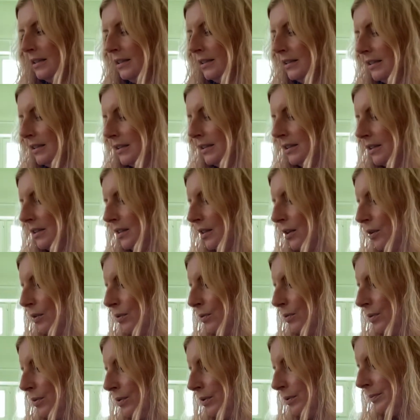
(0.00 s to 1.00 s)

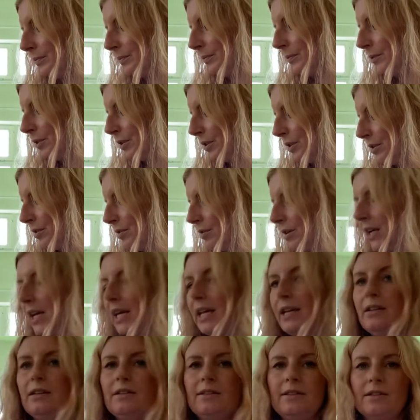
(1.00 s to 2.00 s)
So, what you
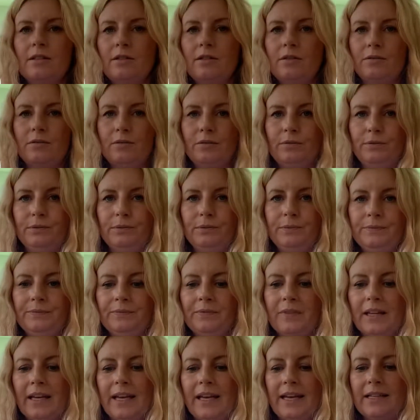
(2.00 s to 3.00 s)
can do
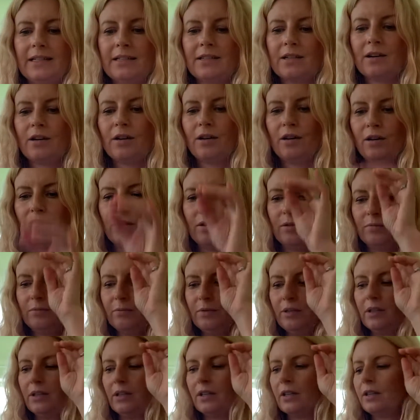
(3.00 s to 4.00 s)
at
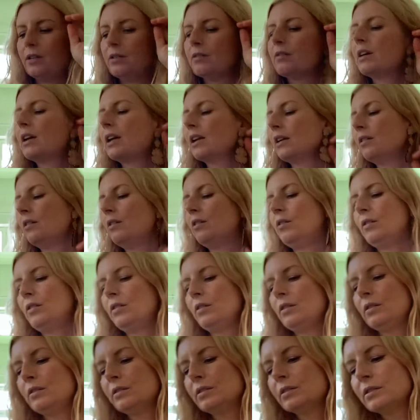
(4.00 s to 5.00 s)
home, you can
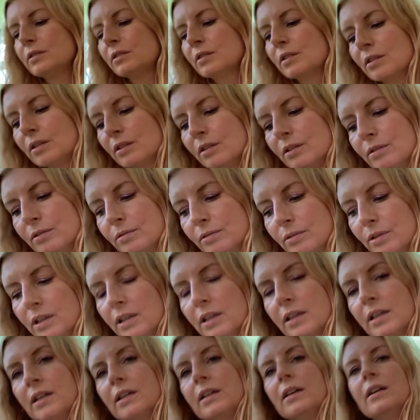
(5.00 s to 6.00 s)

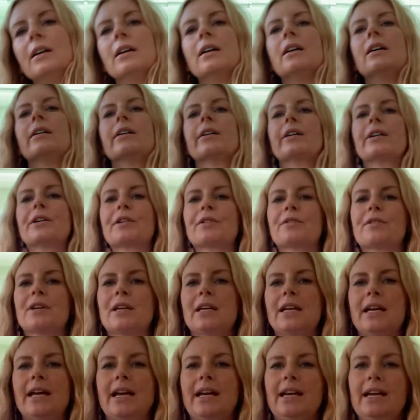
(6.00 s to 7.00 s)
also
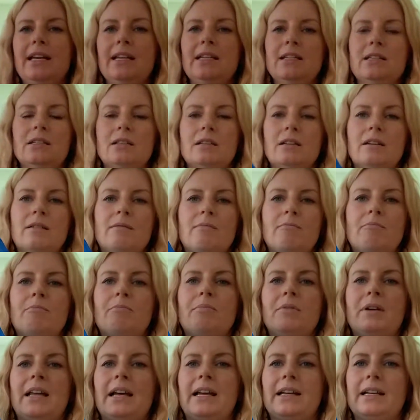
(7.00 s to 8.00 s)
create
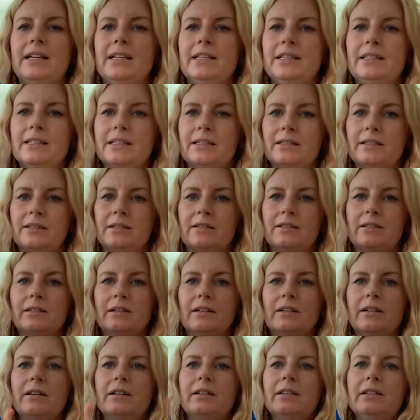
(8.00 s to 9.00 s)
planet
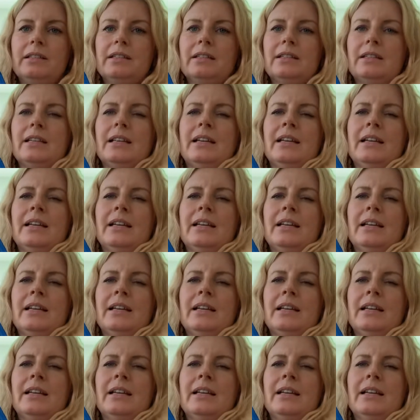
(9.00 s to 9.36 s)
Earth.